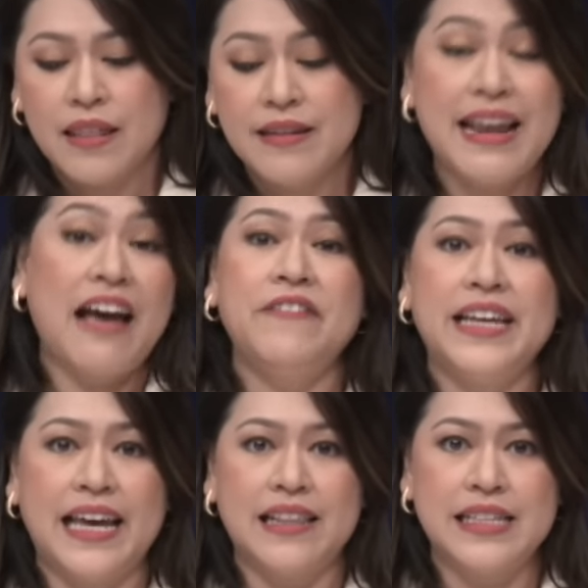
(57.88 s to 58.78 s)

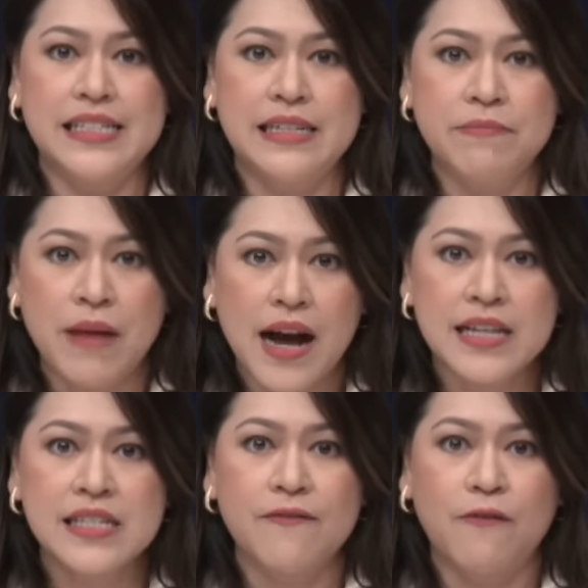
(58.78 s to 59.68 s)
navigate these
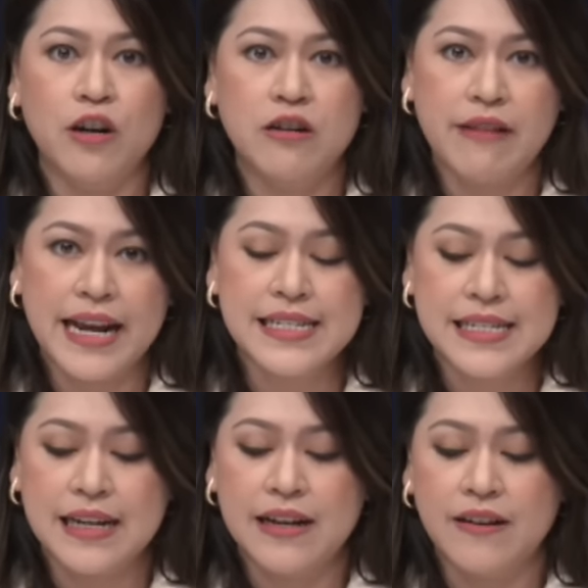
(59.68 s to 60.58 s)
demands for
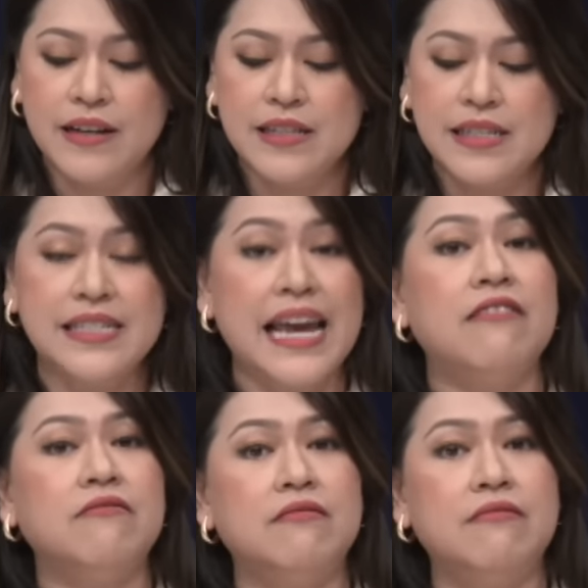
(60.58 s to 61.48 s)
greater state
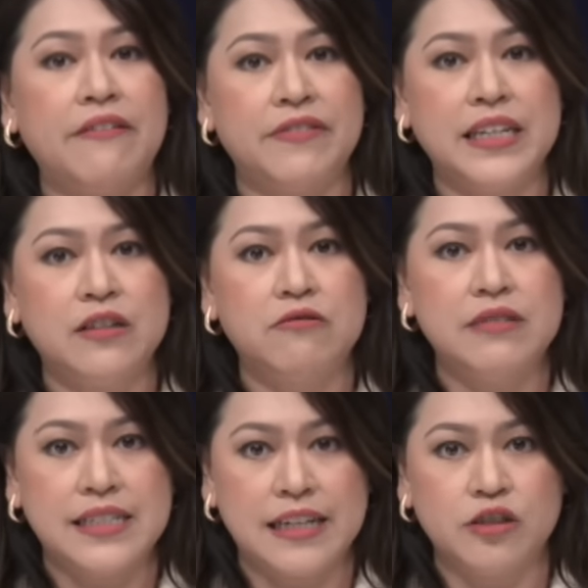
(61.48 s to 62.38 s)
revenue
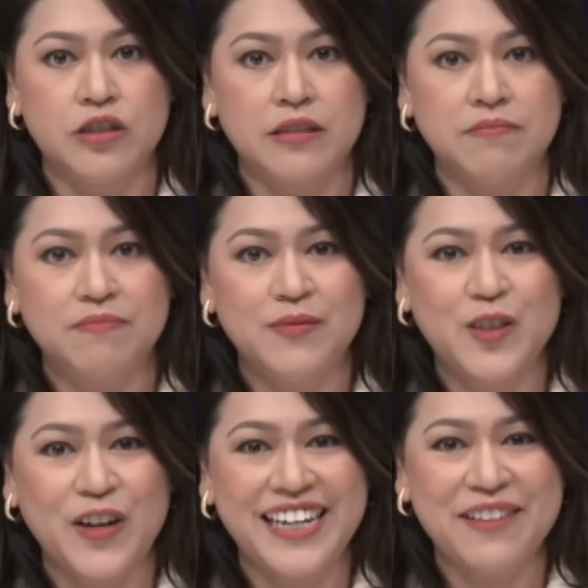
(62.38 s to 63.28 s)
retention?
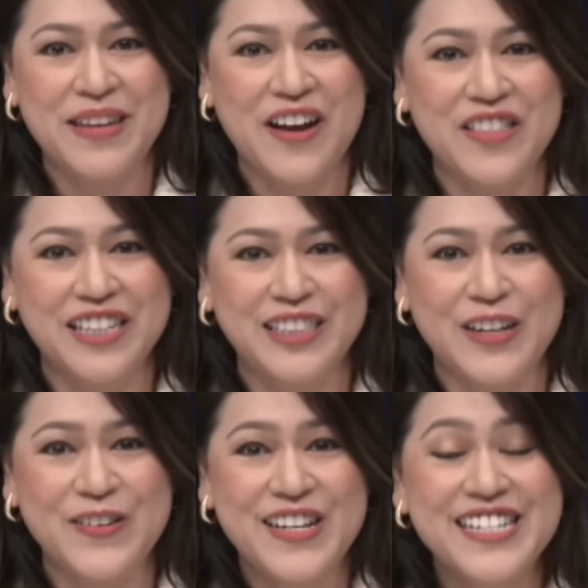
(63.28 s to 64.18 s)
Joining me on the
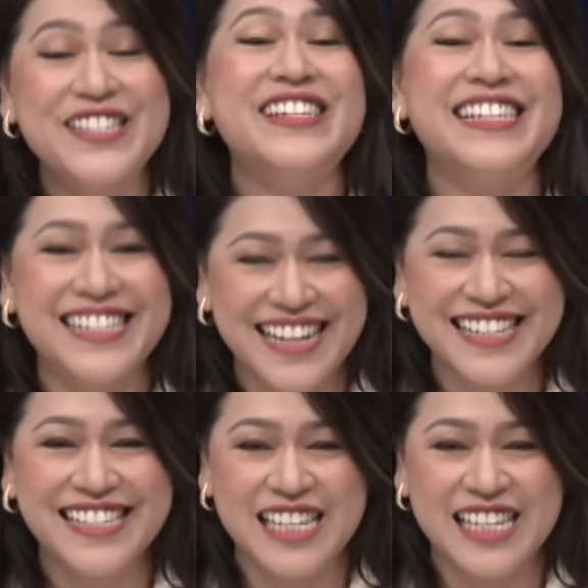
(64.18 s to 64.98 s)
show to discuss